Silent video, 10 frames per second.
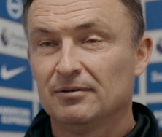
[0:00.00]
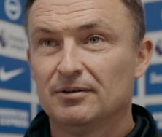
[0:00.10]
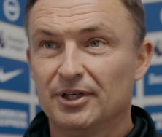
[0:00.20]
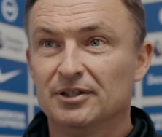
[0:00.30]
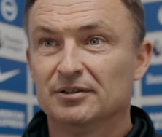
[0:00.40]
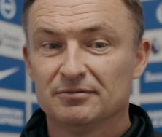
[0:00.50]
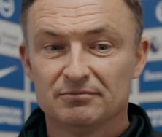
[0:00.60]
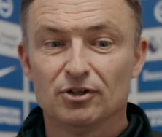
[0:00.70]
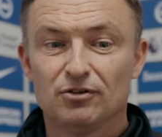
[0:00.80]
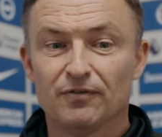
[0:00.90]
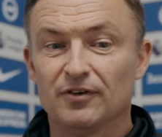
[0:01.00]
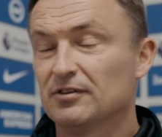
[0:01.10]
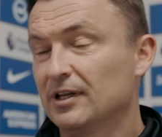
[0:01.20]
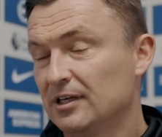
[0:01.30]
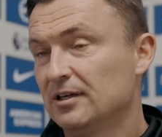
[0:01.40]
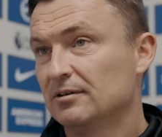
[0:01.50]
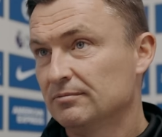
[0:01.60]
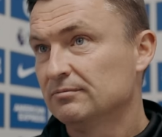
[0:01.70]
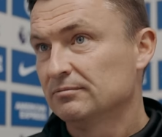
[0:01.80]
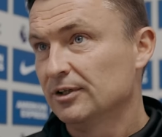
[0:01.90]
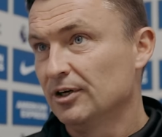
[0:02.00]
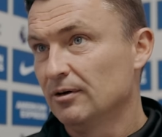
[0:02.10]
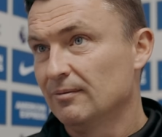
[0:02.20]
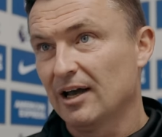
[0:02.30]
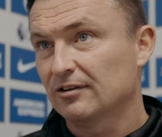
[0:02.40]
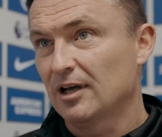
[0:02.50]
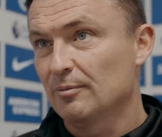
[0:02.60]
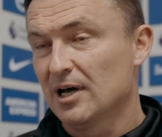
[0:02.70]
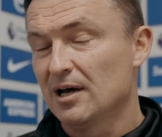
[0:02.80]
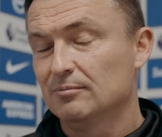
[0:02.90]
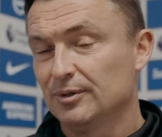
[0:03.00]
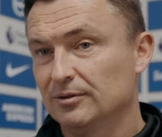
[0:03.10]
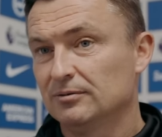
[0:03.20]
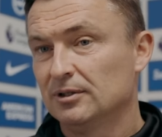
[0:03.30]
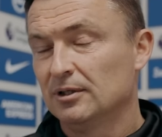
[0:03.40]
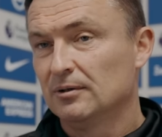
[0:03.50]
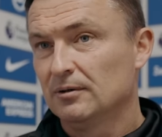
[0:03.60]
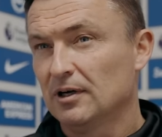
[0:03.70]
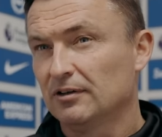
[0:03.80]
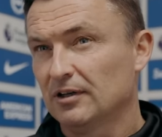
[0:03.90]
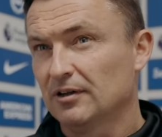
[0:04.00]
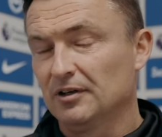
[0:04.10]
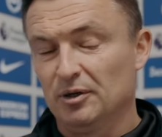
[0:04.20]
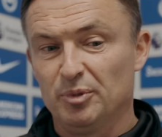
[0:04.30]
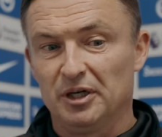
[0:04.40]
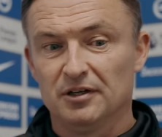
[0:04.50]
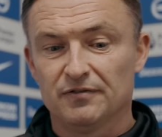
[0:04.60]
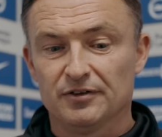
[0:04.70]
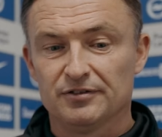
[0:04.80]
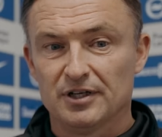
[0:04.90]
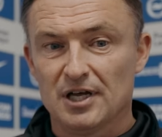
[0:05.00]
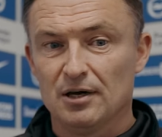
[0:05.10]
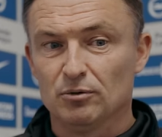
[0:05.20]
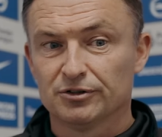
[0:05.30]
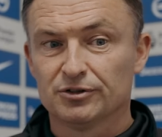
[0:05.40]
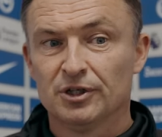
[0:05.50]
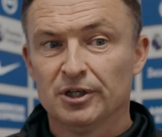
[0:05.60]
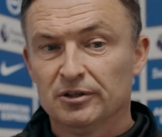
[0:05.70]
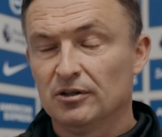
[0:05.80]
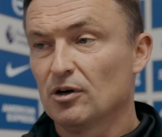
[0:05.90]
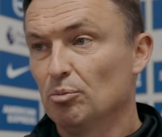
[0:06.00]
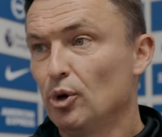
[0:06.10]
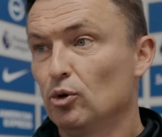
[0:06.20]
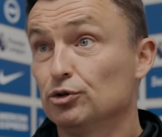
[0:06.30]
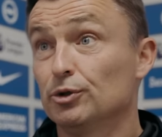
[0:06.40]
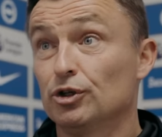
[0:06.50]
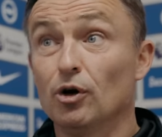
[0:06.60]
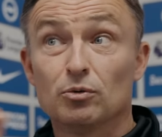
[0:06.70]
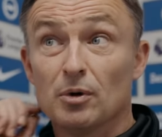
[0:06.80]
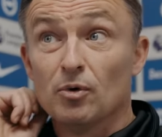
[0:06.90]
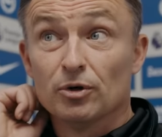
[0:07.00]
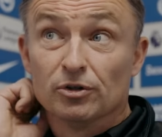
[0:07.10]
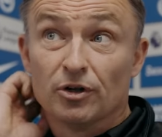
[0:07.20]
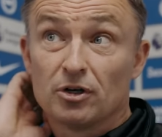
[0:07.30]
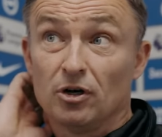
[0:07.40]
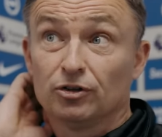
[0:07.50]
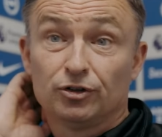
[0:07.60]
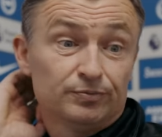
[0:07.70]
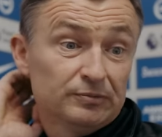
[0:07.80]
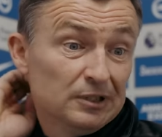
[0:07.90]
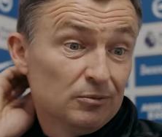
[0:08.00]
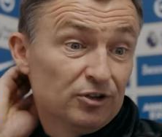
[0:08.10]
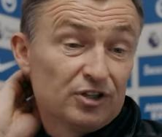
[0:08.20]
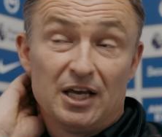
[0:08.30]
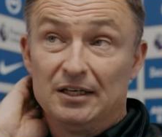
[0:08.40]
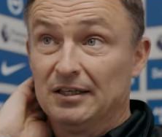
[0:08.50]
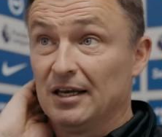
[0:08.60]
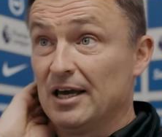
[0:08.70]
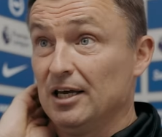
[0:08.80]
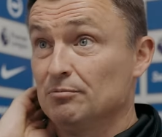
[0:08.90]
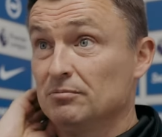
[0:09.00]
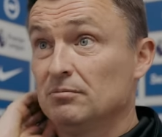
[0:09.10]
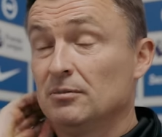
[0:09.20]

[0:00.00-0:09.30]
in the toughest league, you know, and we accept that. But like I said, I think the big difference today was the composure we showed when we were under the cosh and we stayed in the game,